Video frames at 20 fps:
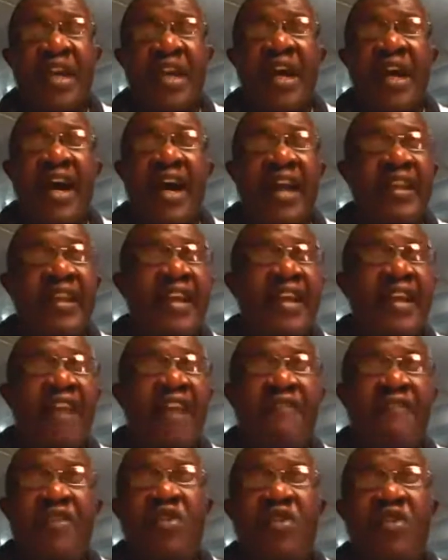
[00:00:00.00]
And
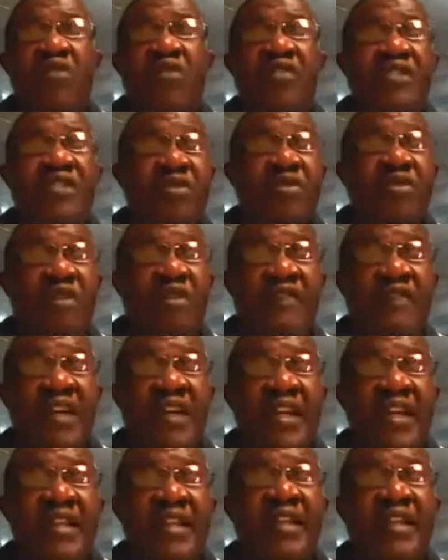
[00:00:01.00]
therefore, you discover
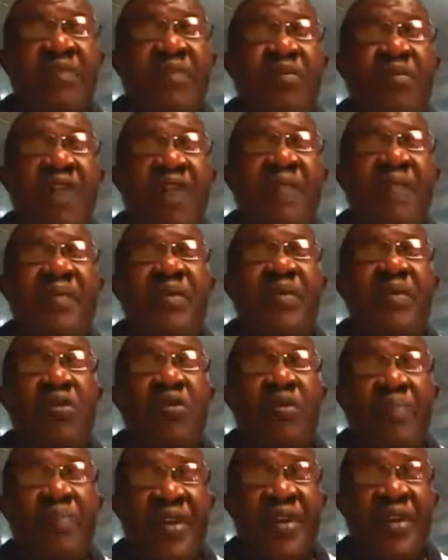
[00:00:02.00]
that the more people we
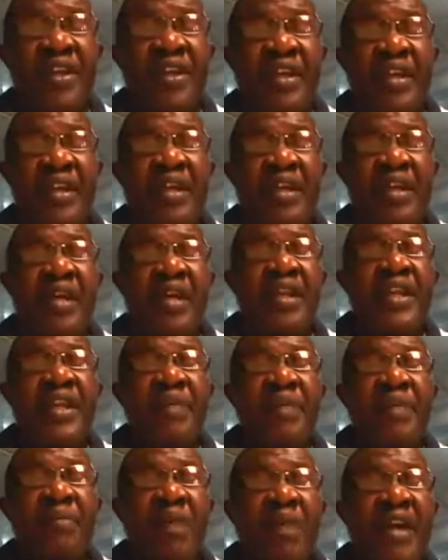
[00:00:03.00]
bring in, the
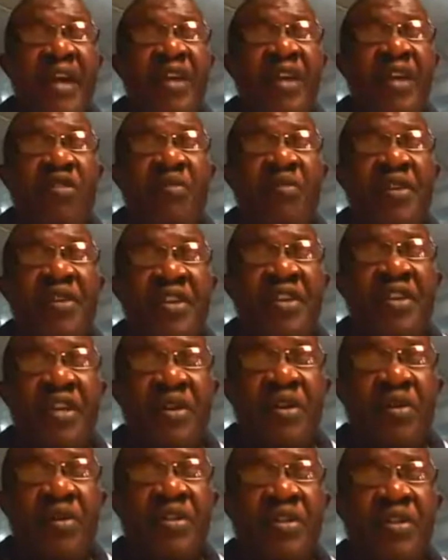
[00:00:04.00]
more the community
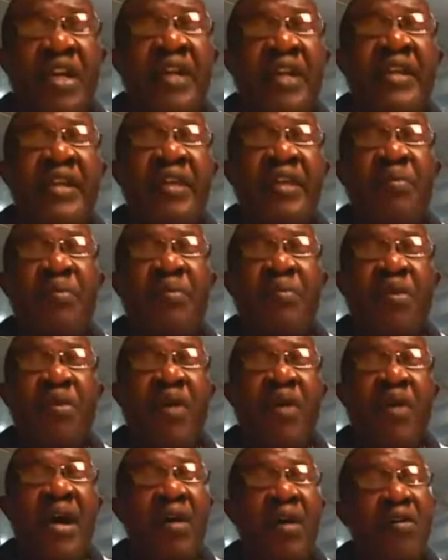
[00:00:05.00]
grows, the
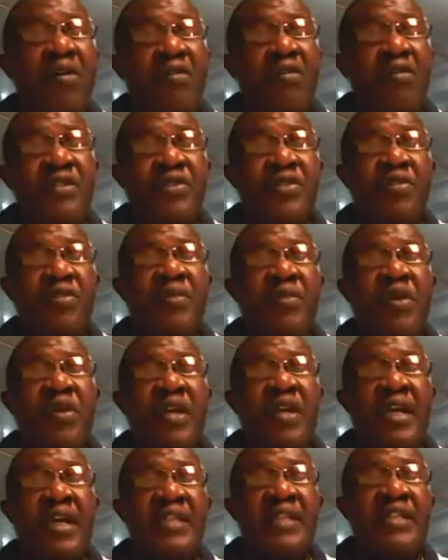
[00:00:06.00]
more also
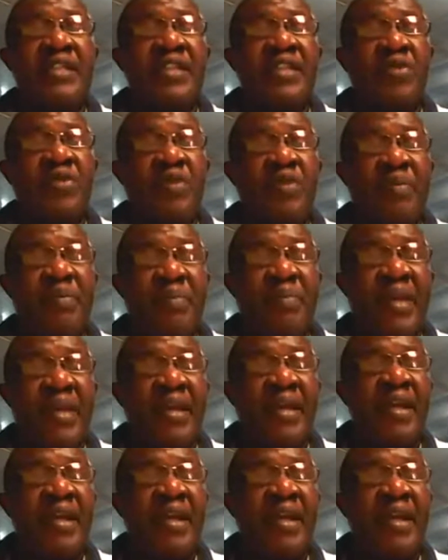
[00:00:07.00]
broadcasters we make.